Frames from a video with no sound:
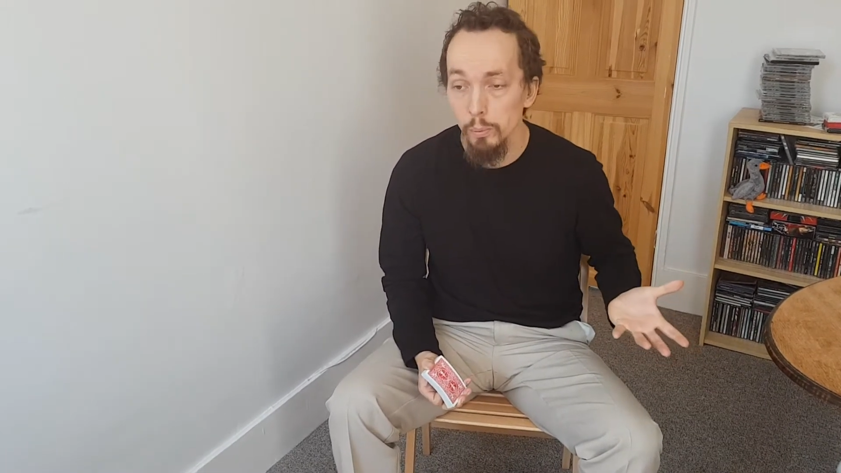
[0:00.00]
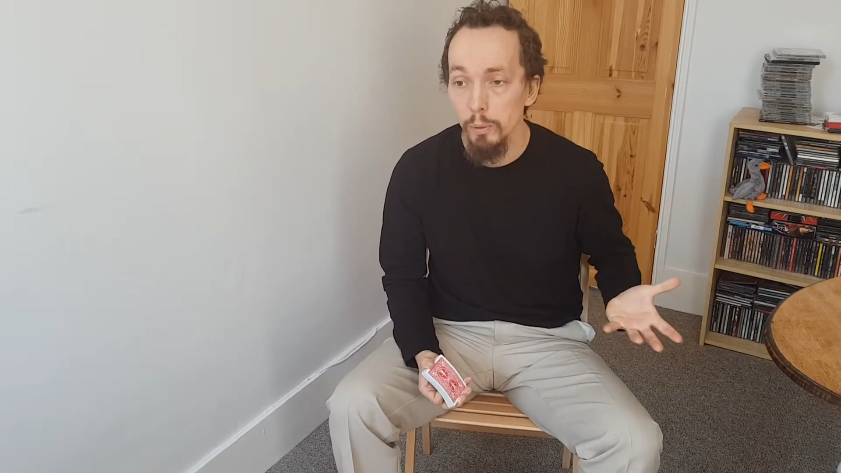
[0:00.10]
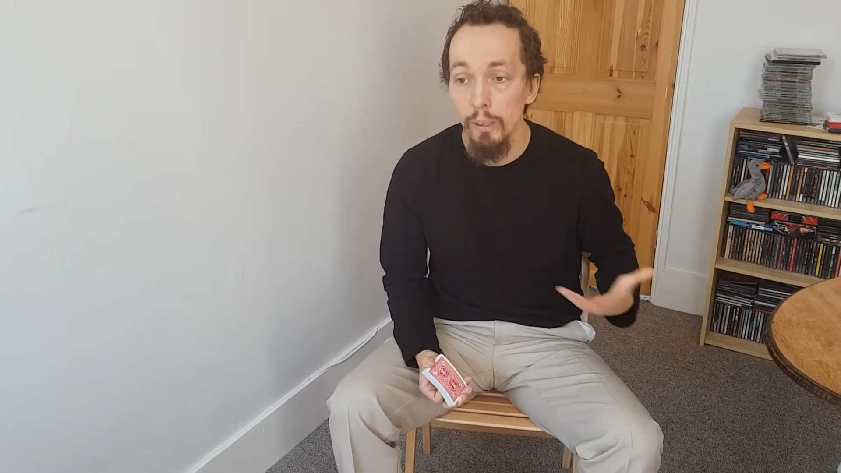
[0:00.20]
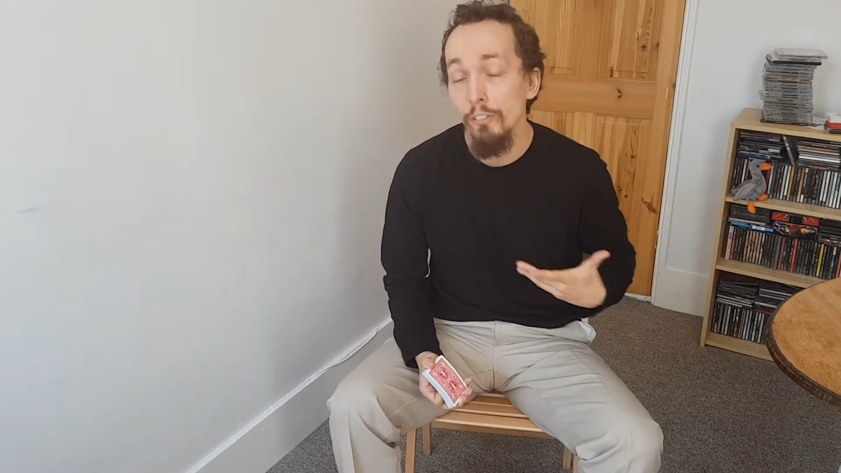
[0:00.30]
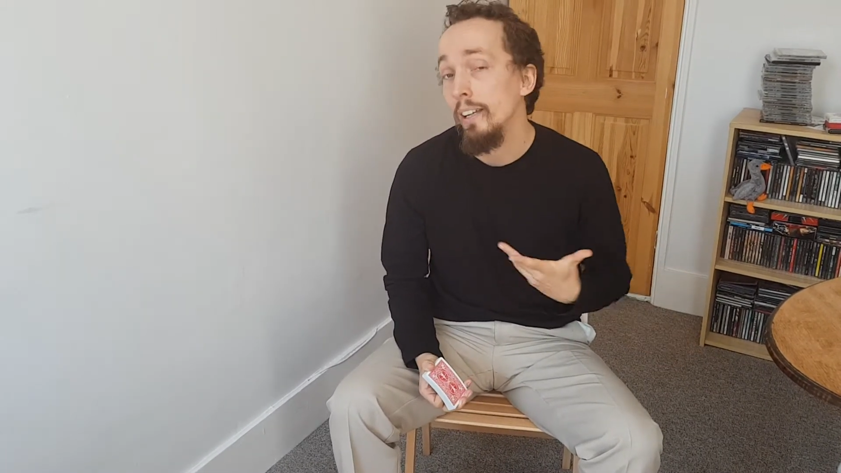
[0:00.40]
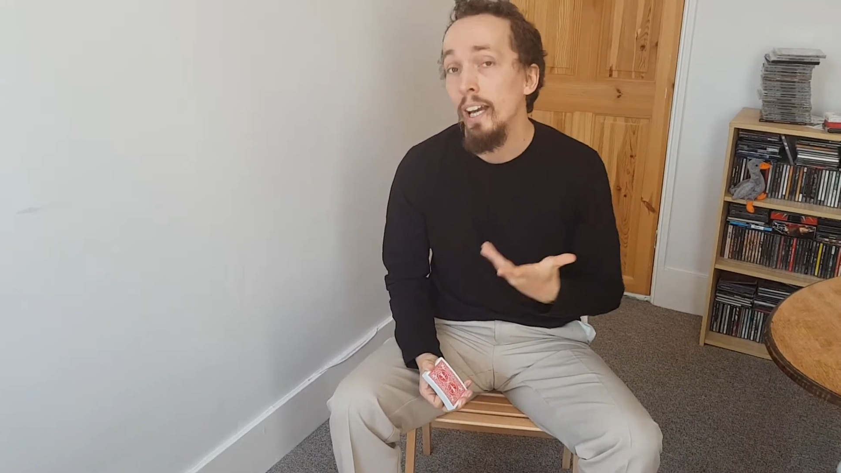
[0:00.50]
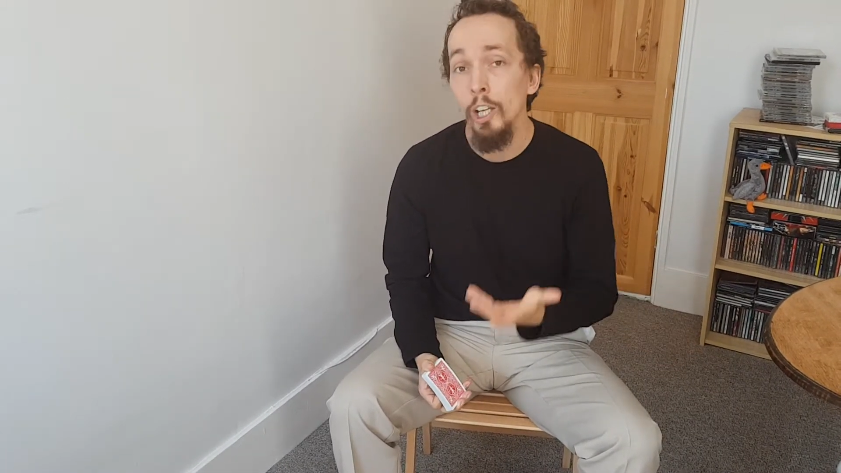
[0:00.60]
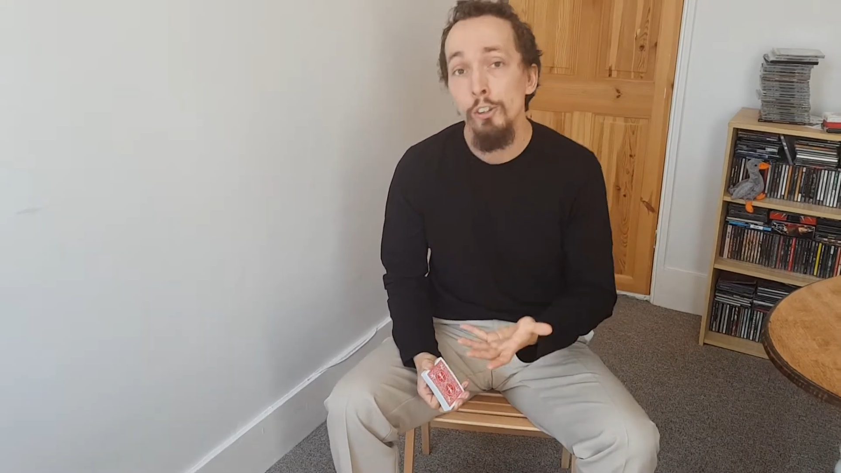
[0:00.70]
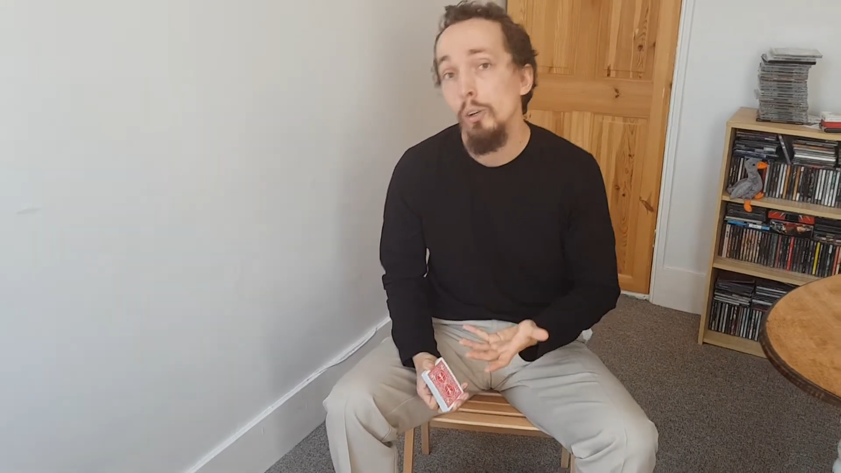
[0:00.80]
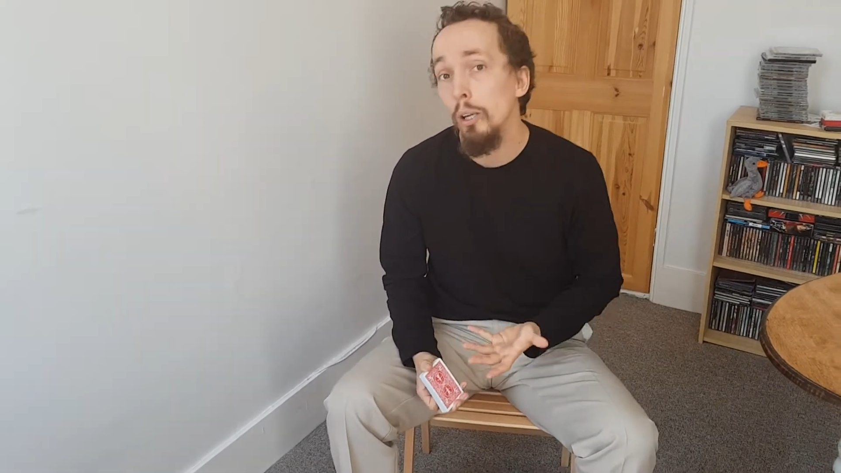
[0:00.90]
With my friend
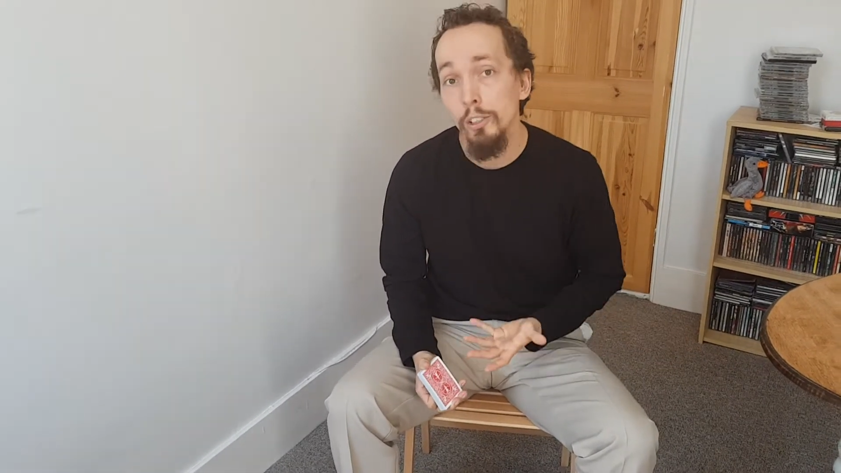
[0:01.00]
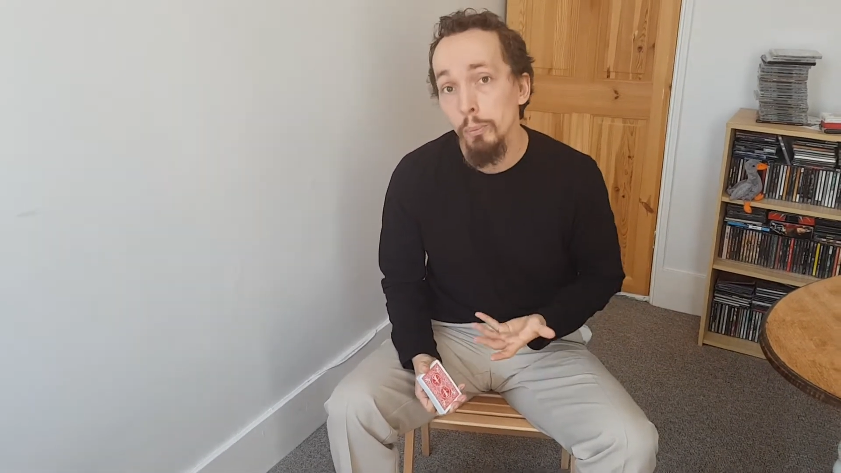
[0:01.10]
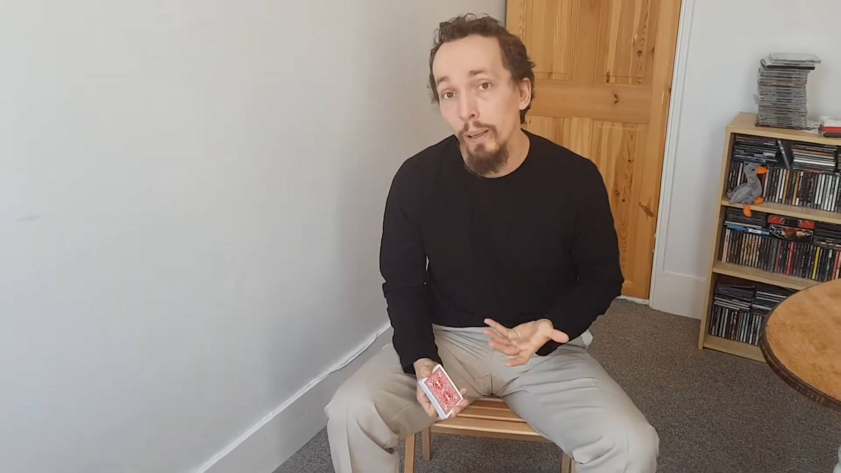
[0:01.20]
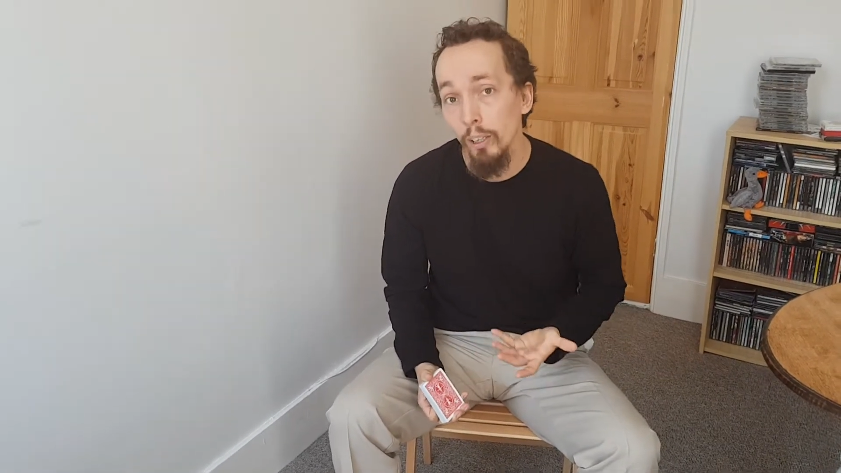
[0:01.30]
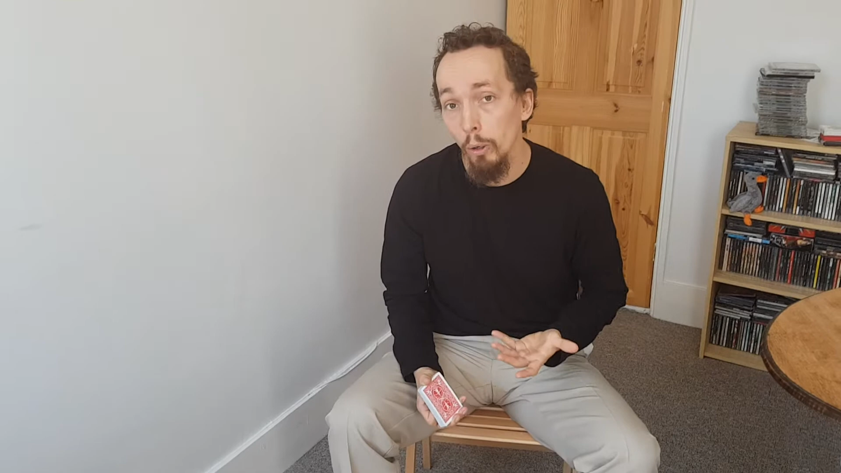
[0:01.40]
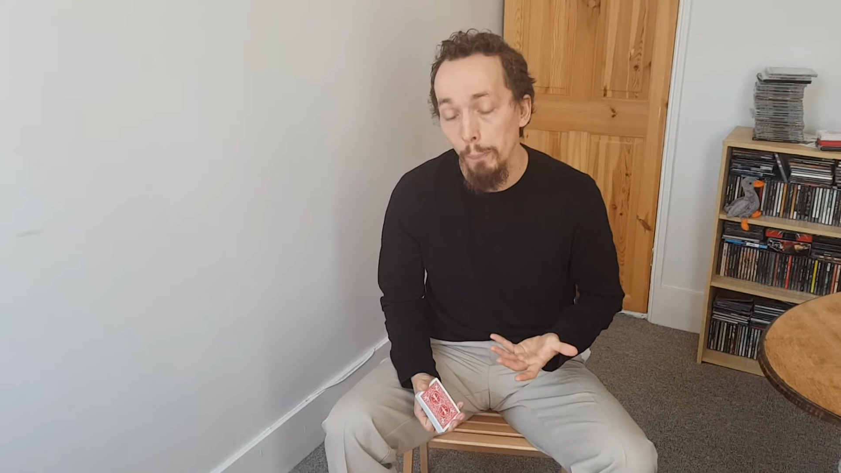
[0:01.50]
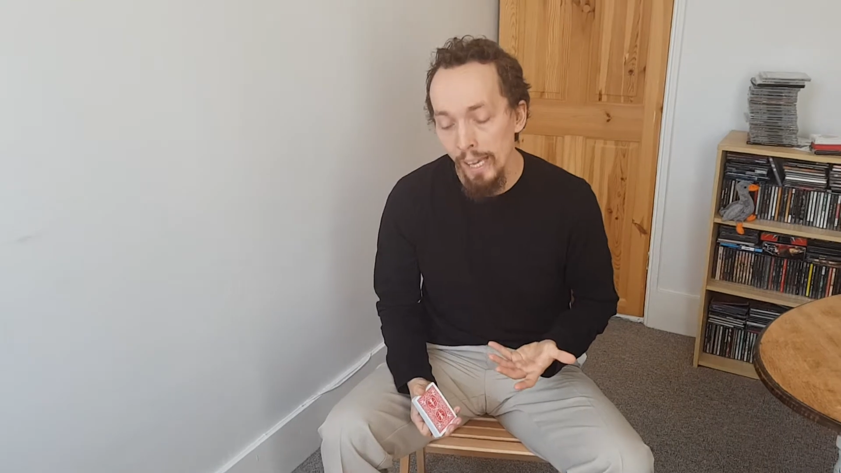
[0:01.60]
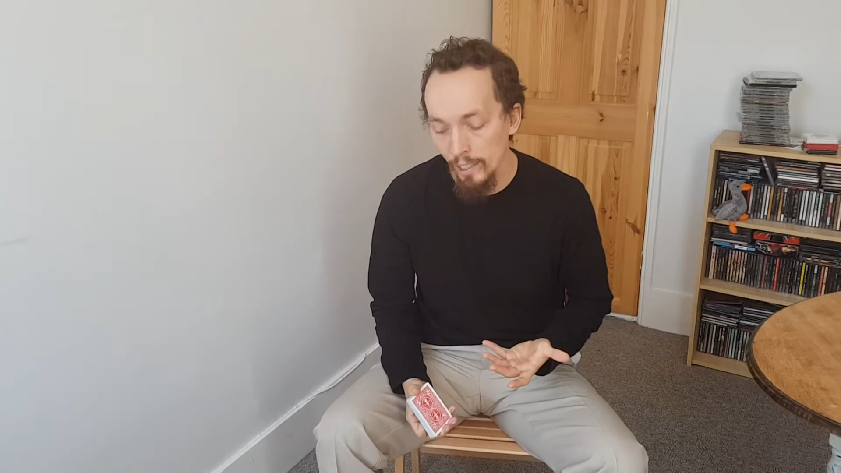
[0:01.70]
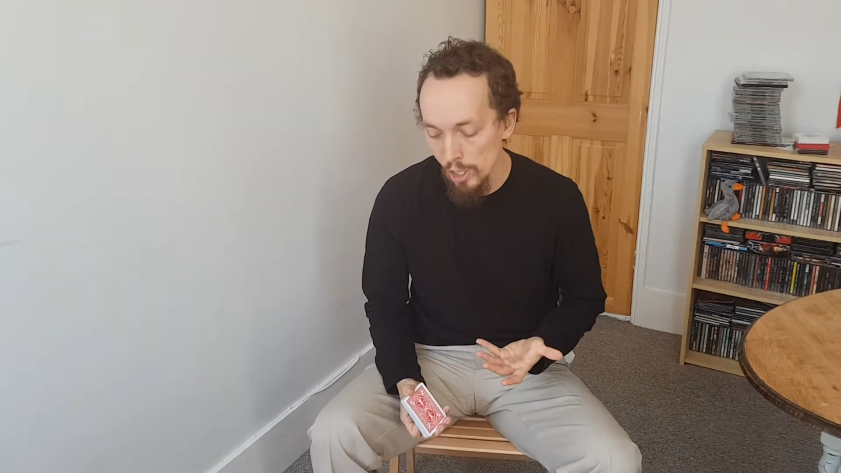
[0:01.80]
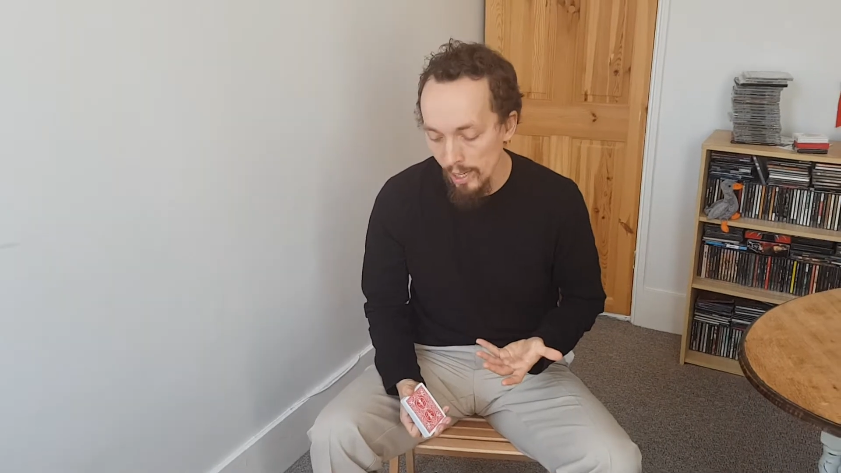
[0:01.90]
Andrew, I used to play a lot of
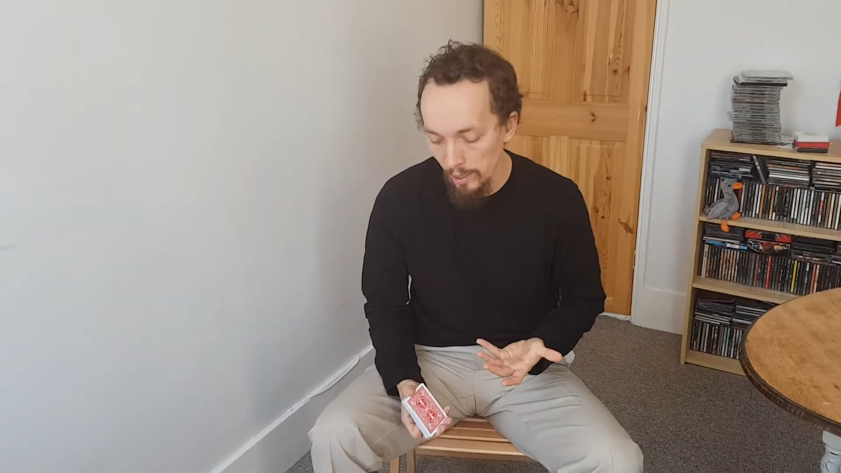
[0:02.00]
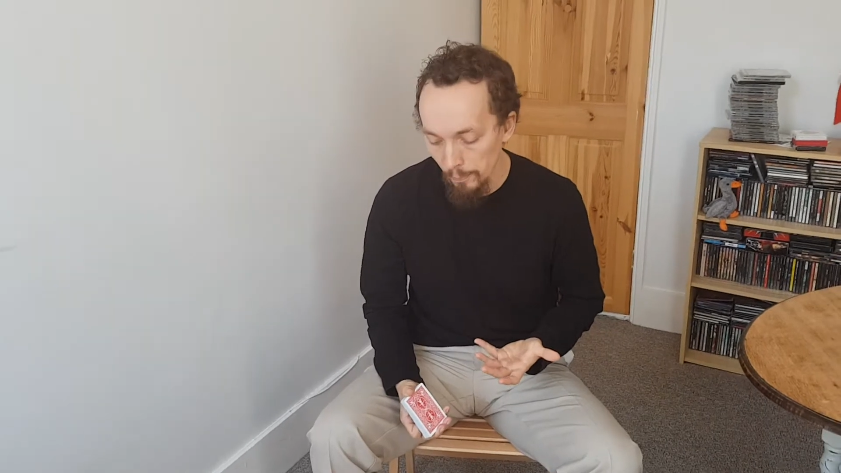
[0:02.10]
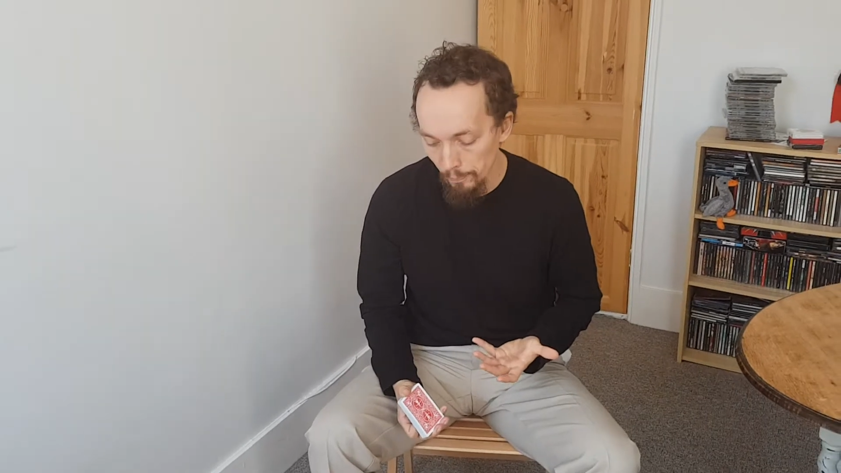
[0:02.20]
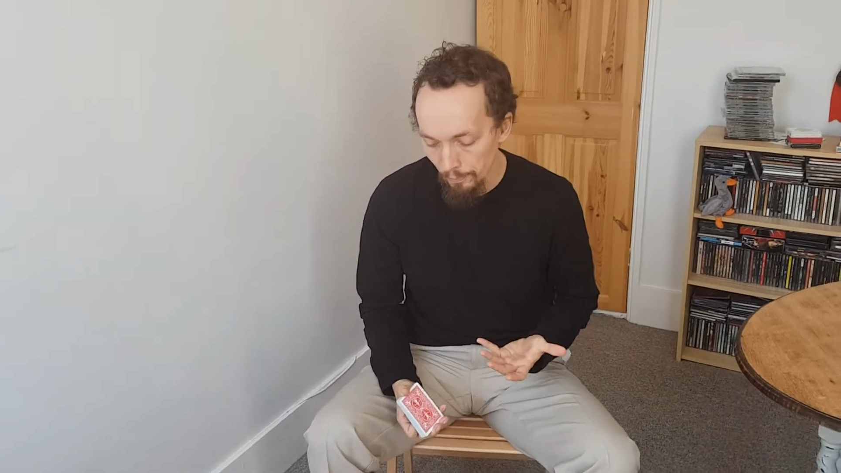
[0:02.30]
blackjack.